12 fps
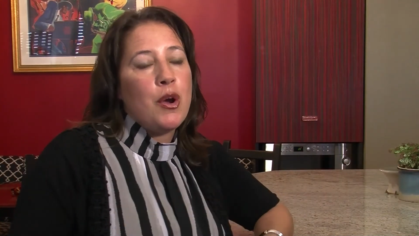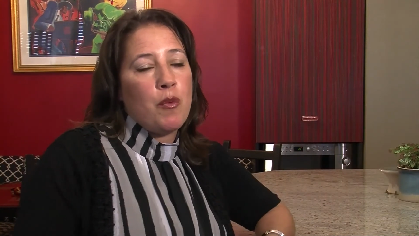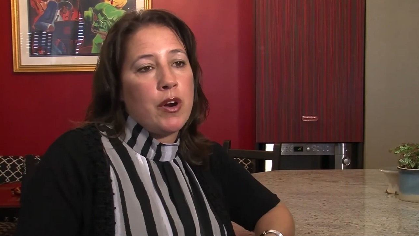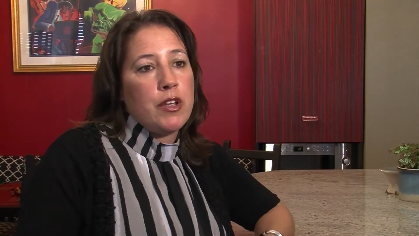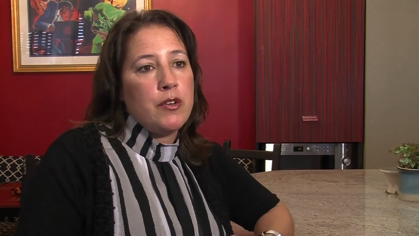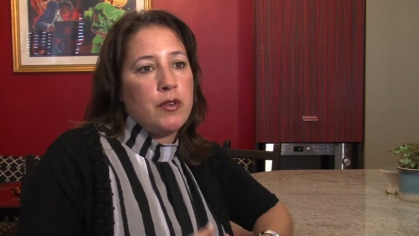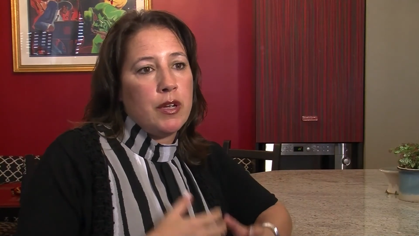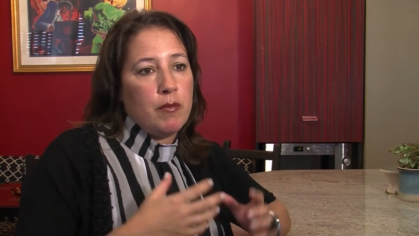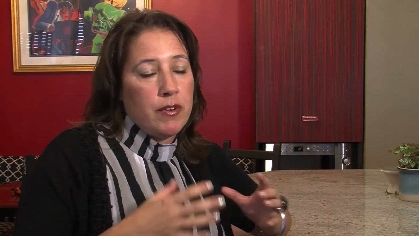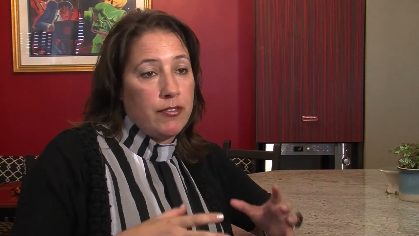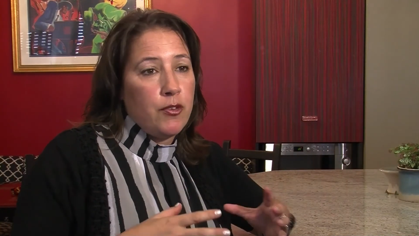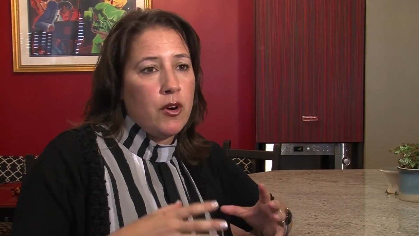where you can
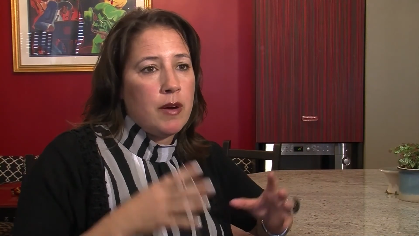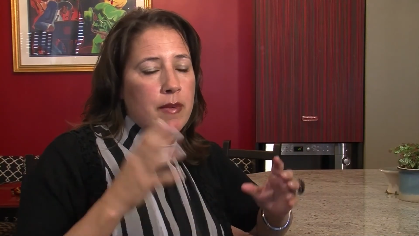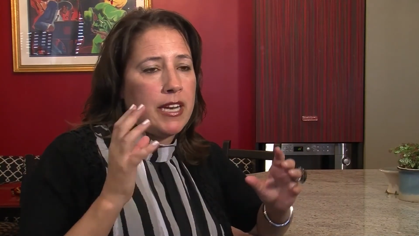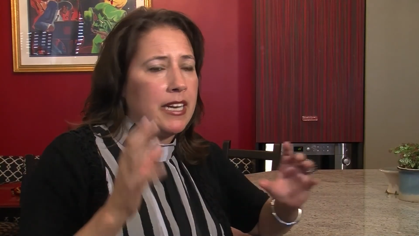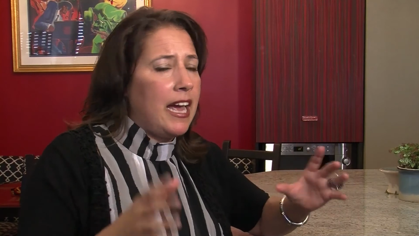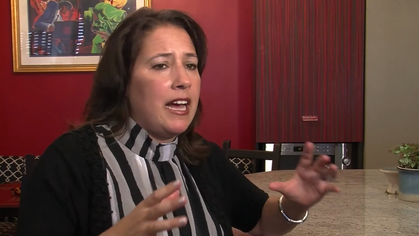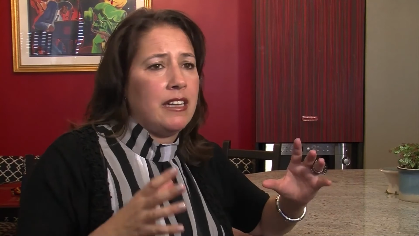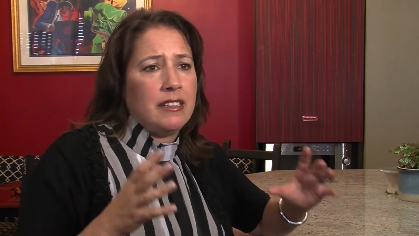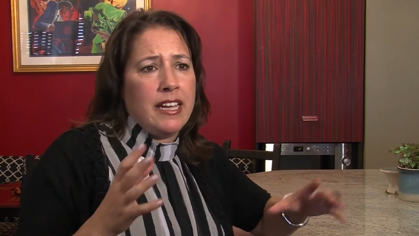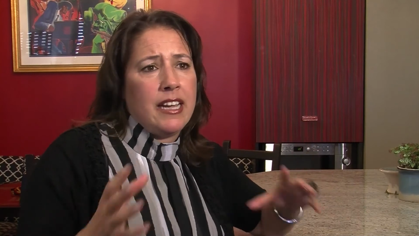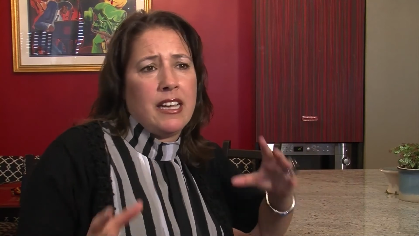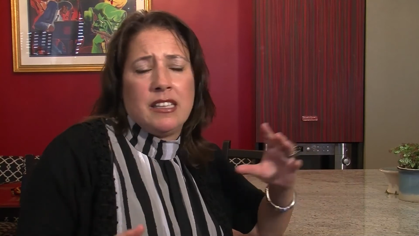perform and get
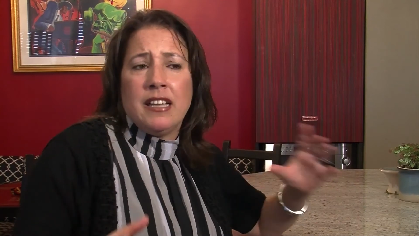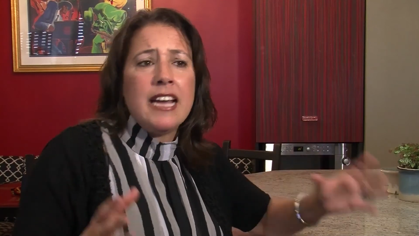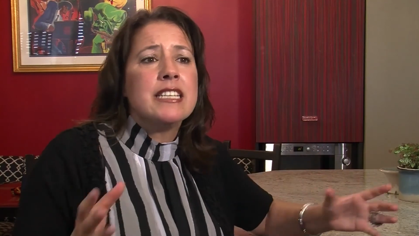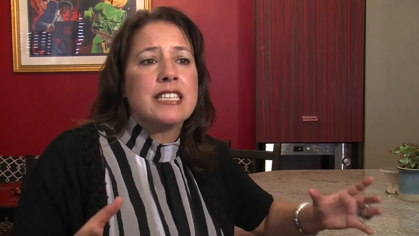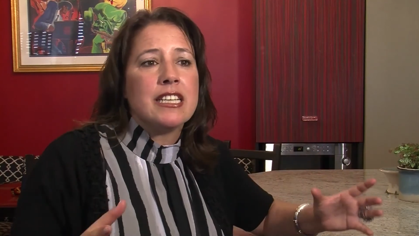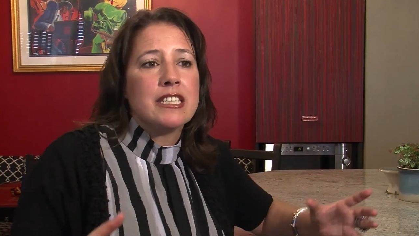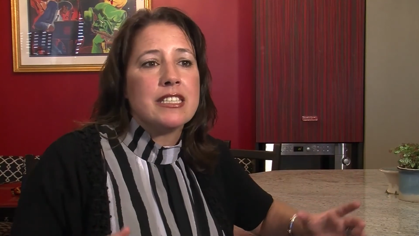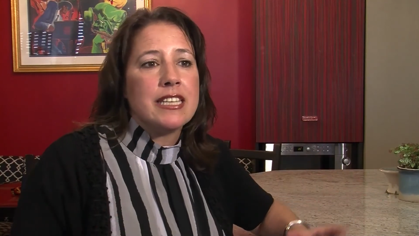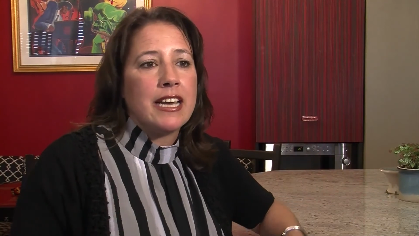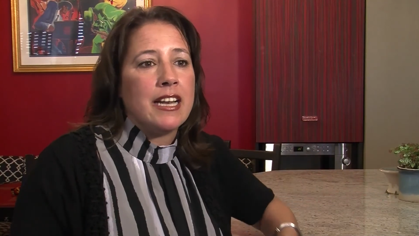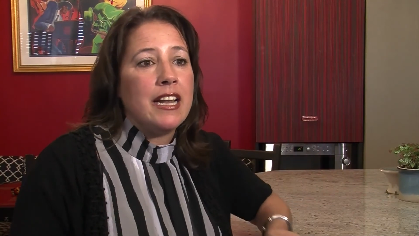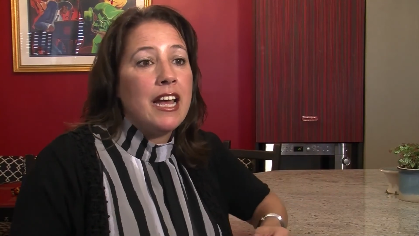like licensed,
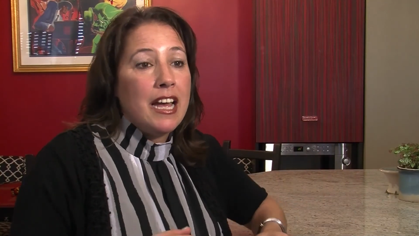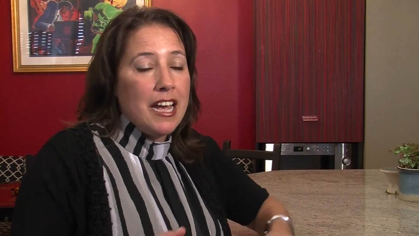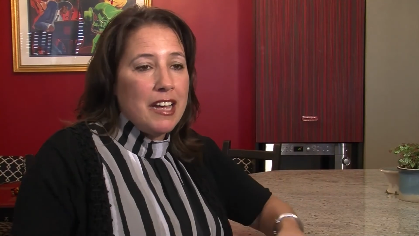and